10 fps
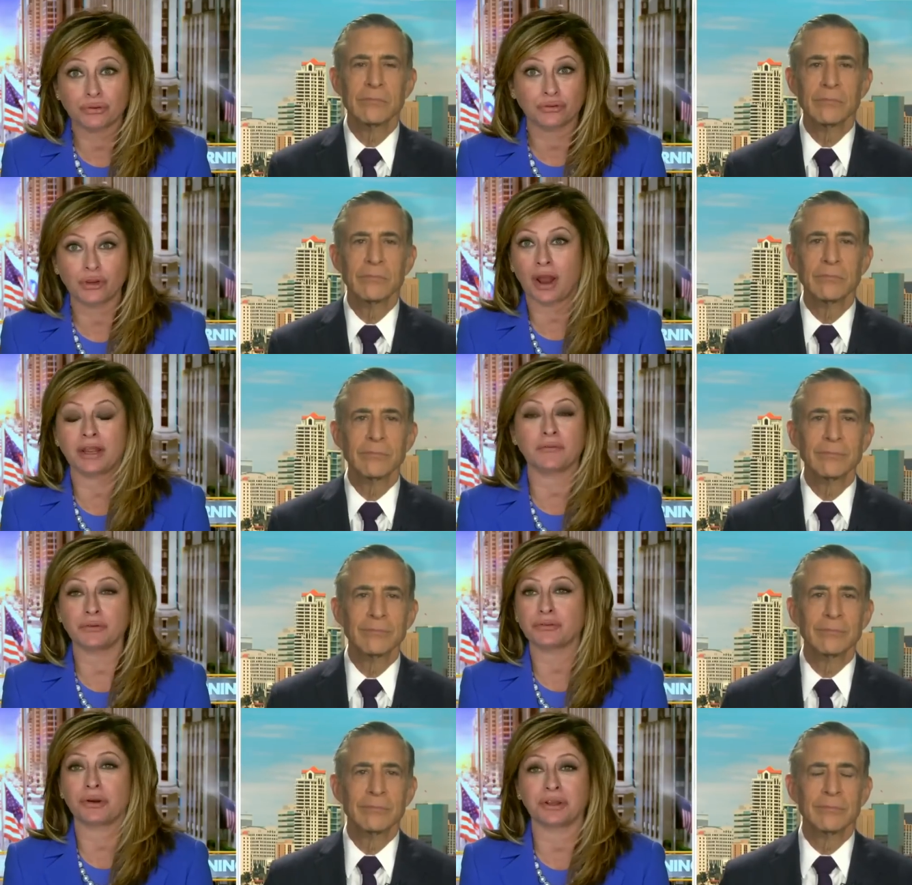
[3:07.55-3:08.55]
Speaker 1: deciding if
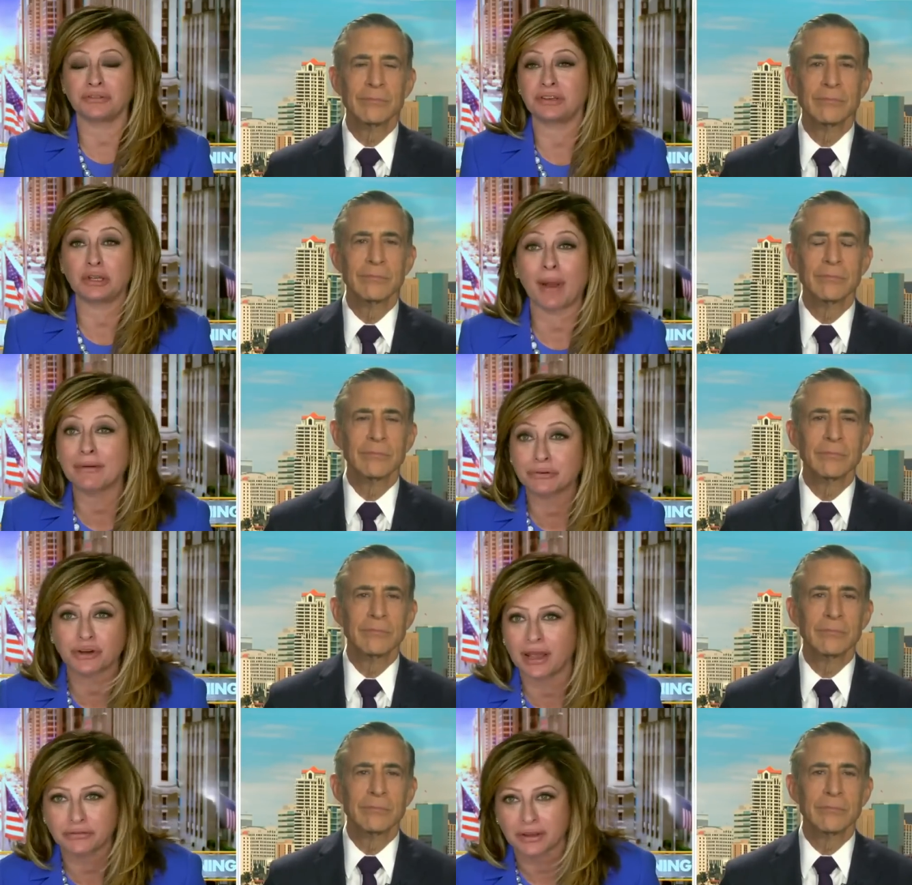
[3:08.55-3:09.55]
it's going to continue
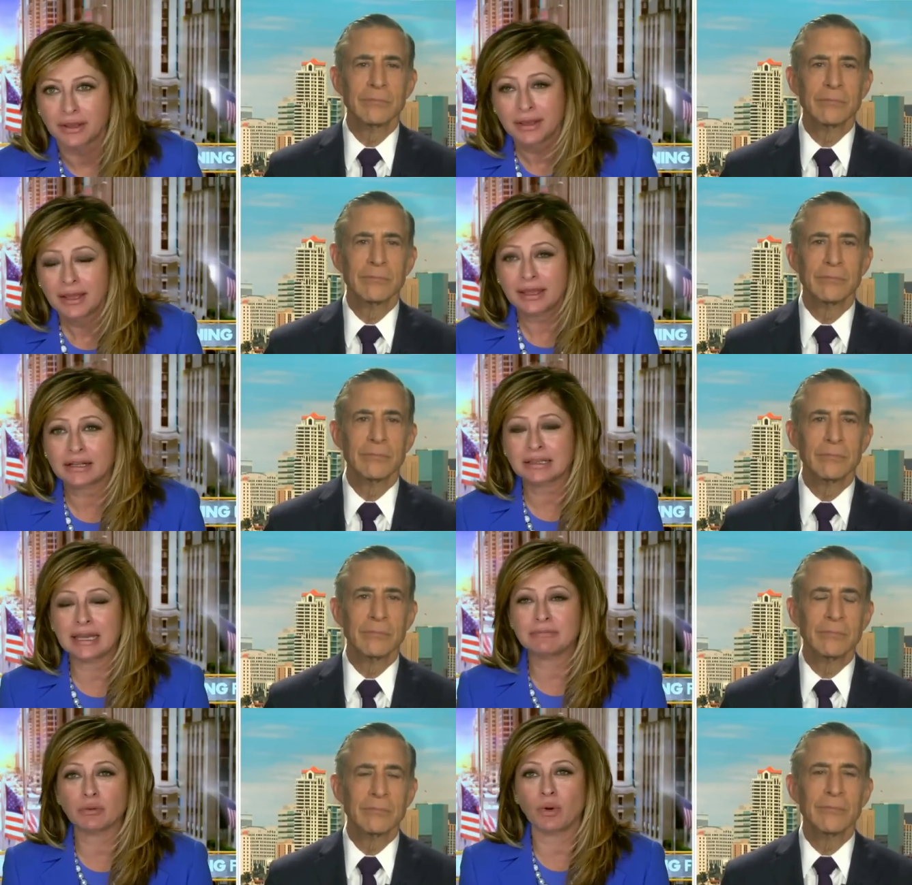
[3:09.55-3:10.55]
advertising. It
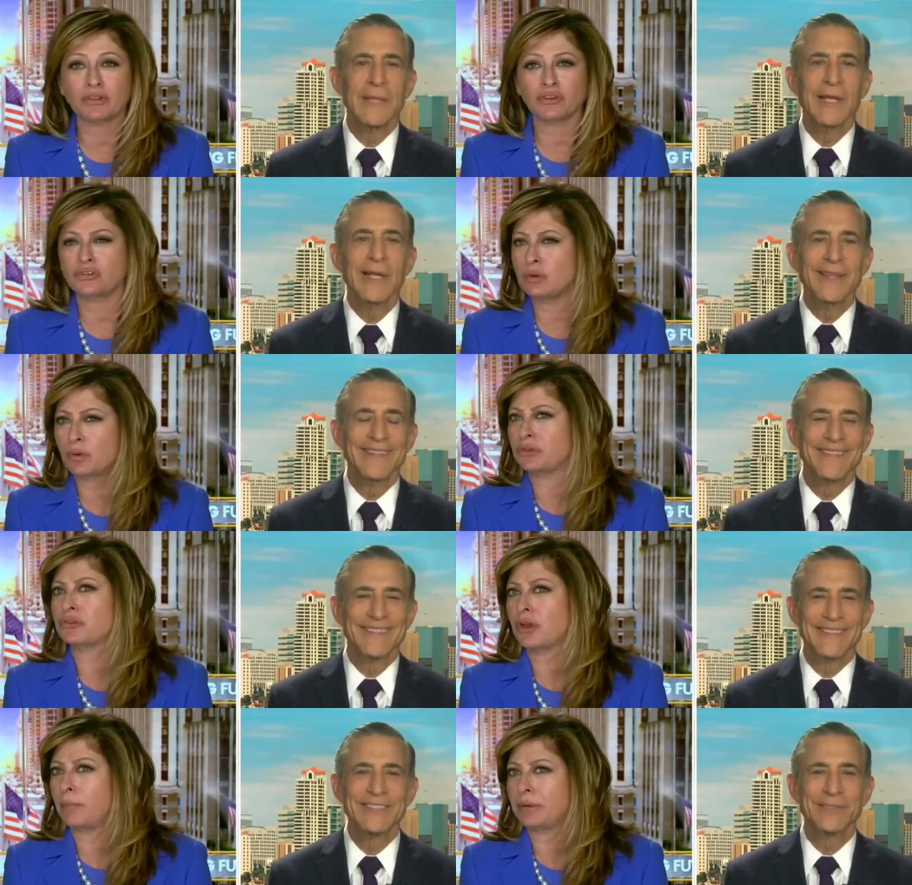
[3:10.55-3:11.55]
claims it wants to see what this
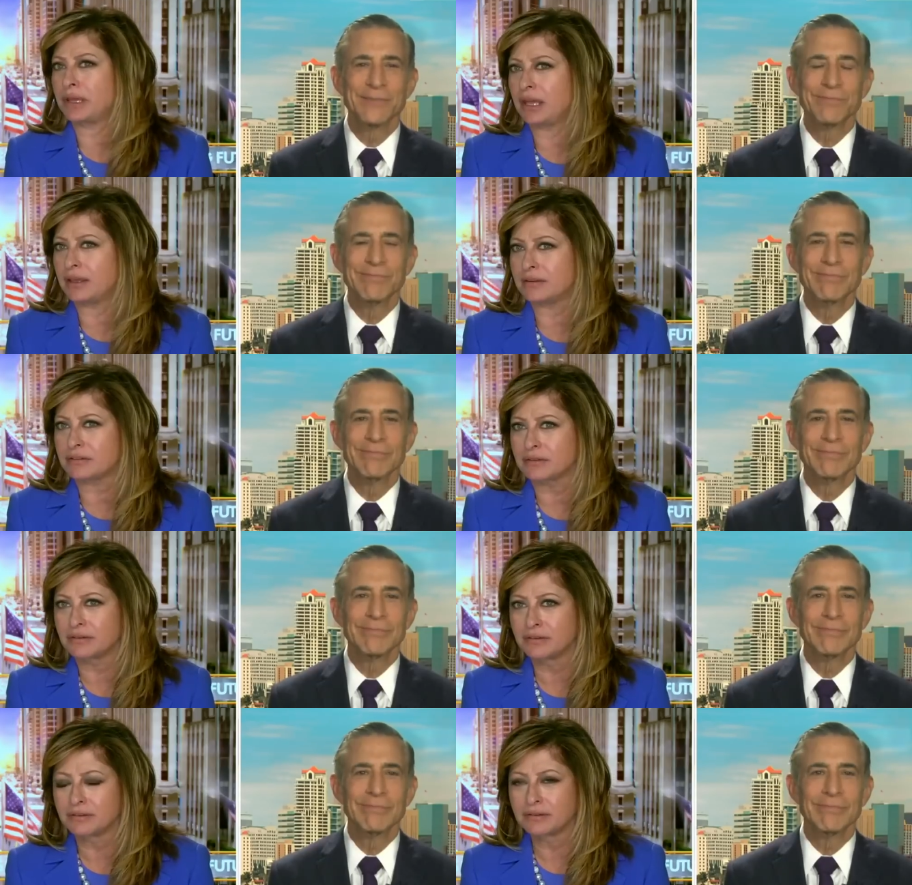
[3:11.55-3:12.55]
company is.
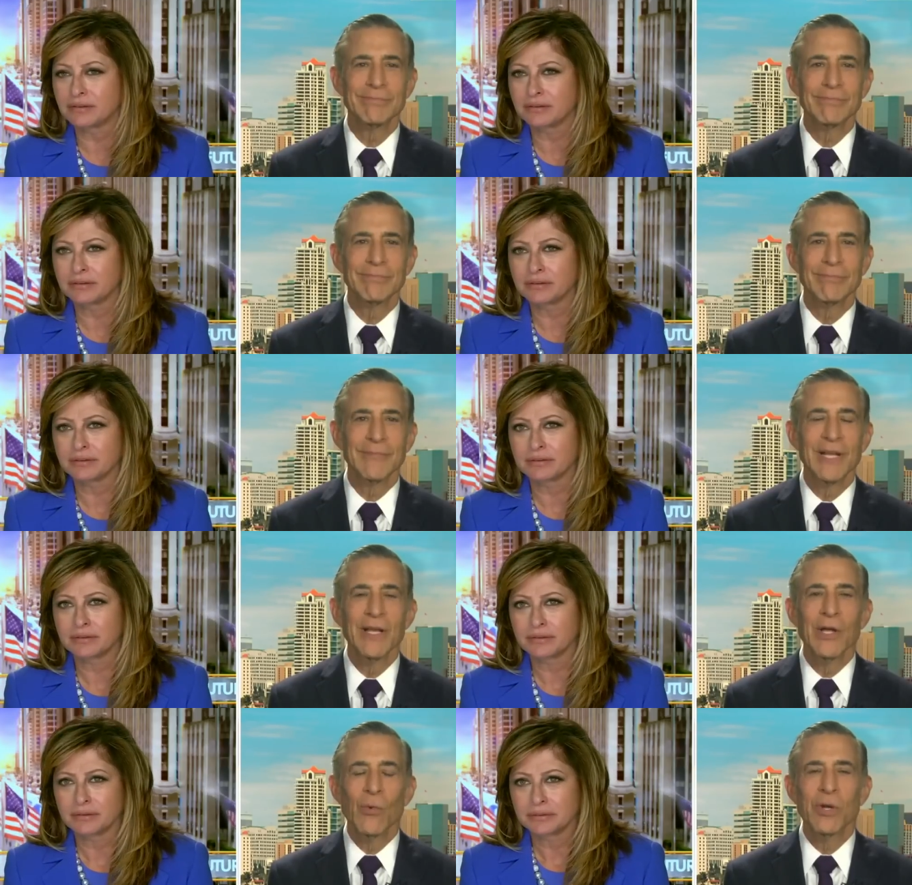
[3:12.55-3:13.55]

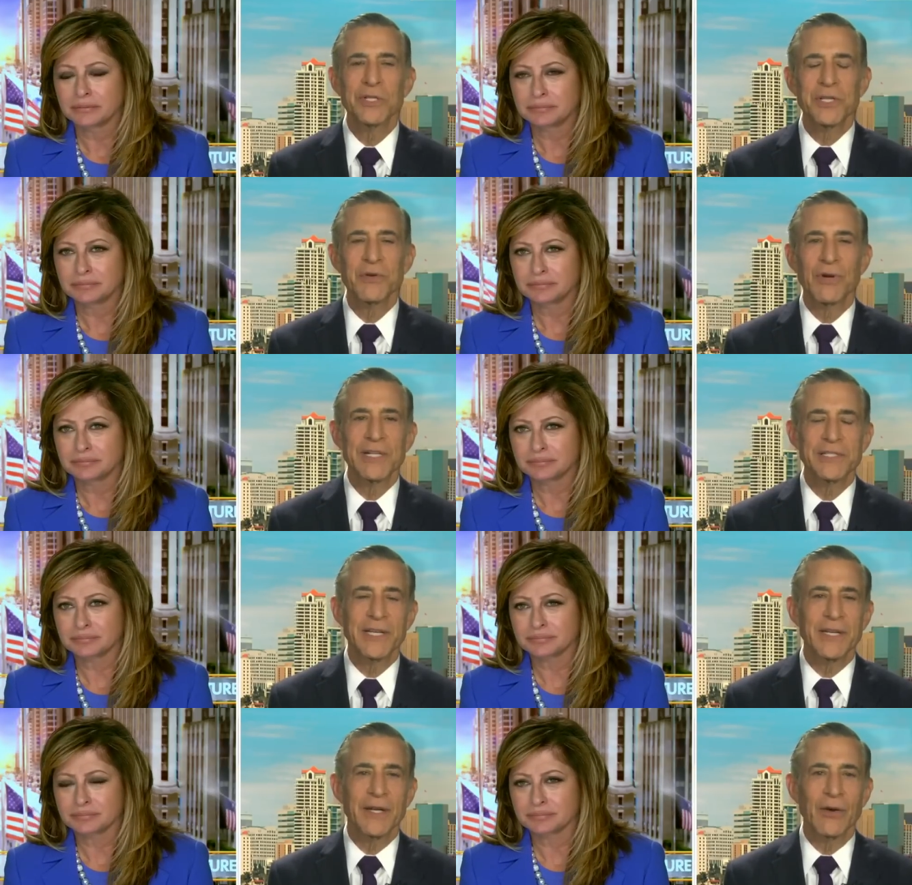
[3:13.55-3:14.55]
Speaker 2: Well, it's
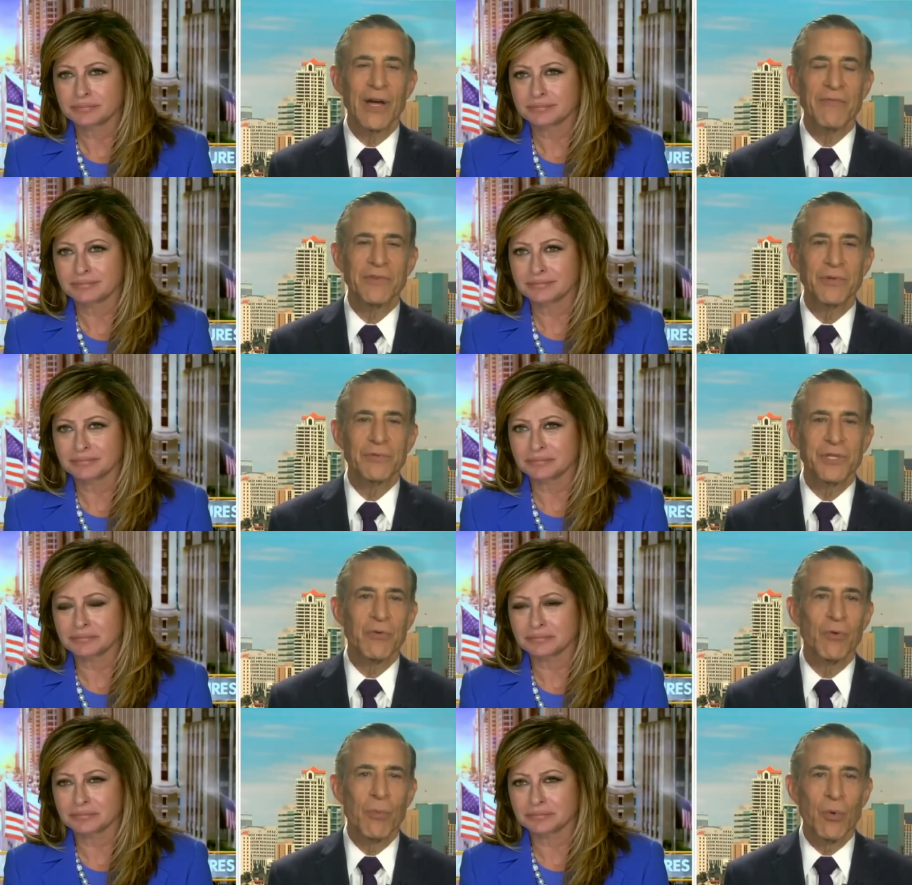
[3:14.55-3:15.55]
interesting. You know, after
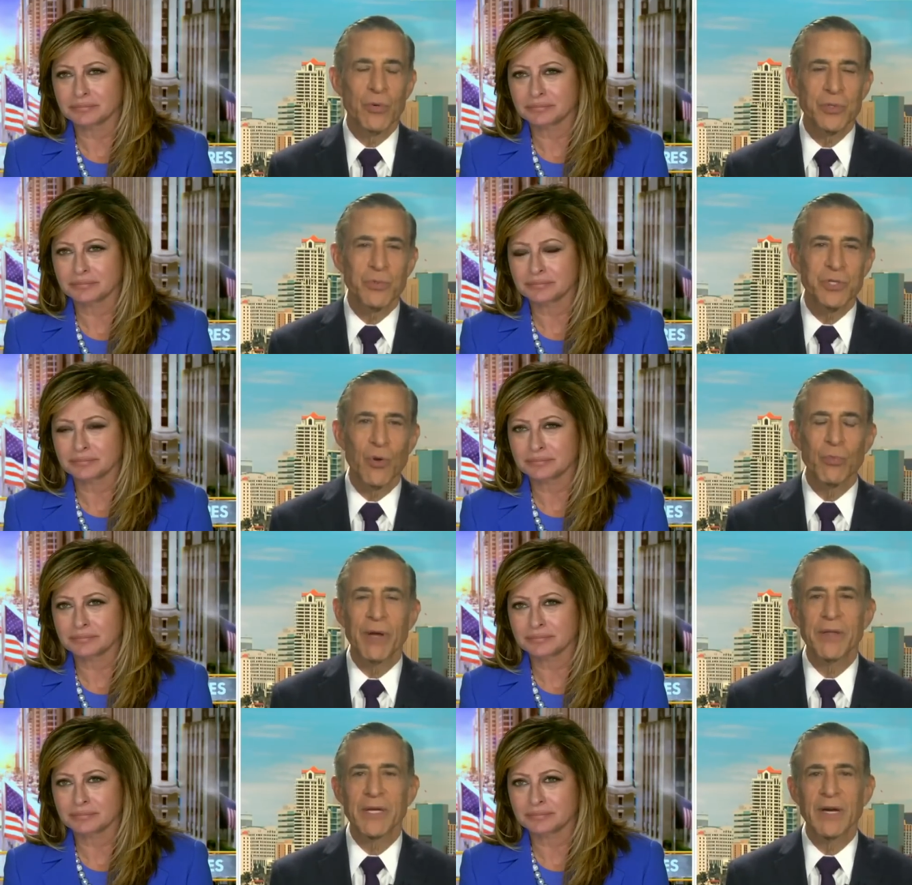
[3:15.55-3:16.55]
General Motors was owned
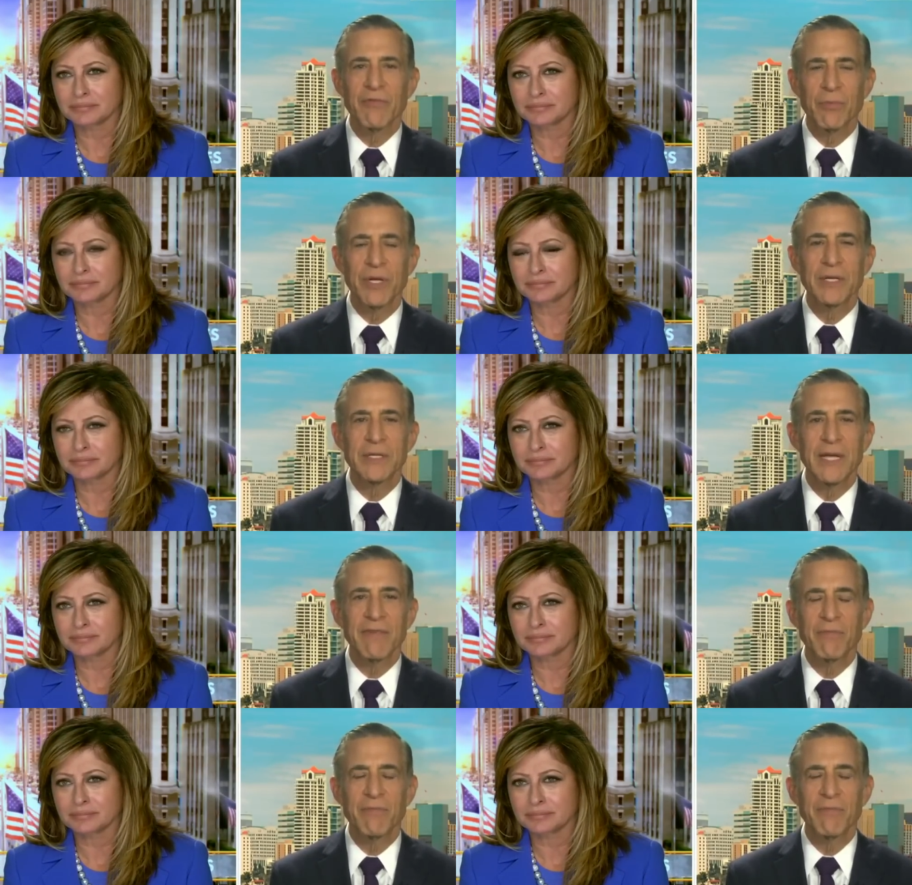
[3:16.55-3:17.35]
by the government, they've